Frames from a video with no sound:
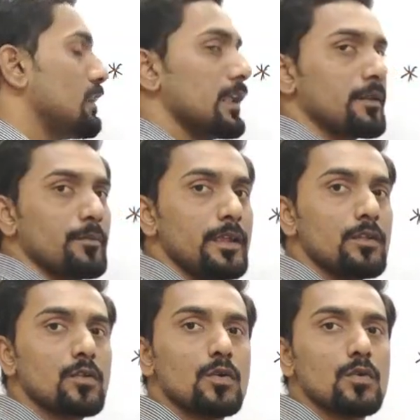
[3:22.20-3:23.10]
let me
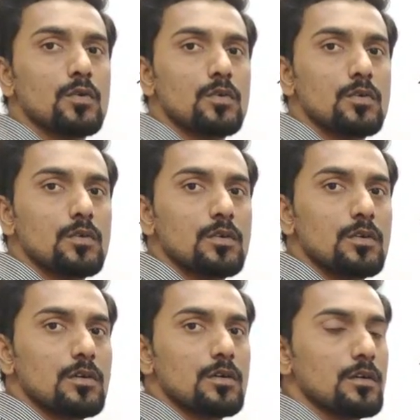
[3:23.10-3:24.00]
know
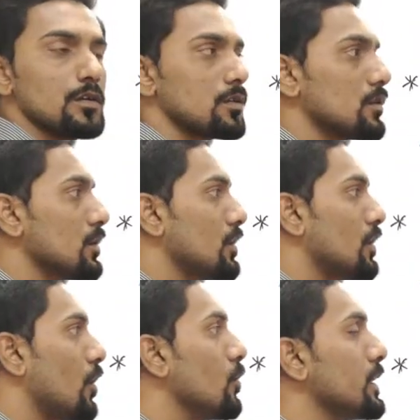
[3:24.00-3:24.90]

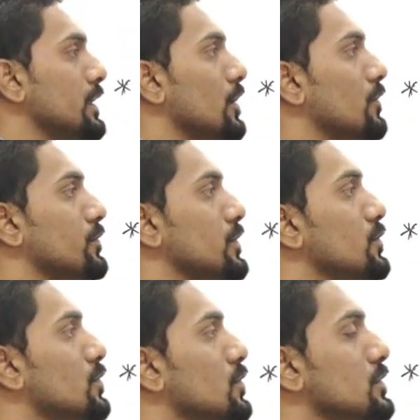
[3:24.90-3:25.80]
how many of
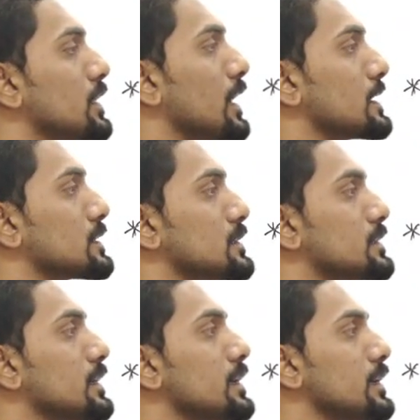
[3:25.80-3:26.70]
you know
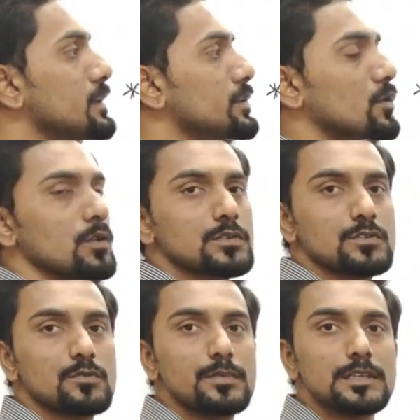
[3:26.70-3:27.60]
that d is equals
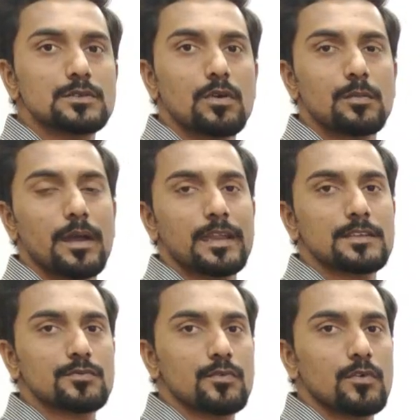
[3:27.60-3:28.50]
to b square
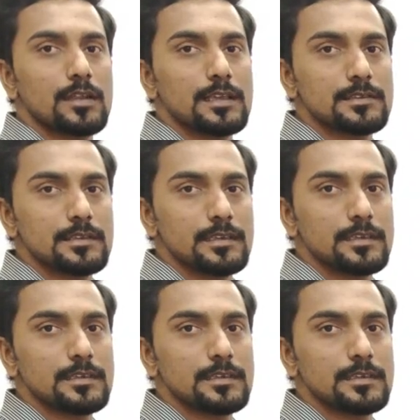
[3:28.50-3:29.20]
minus 4ac.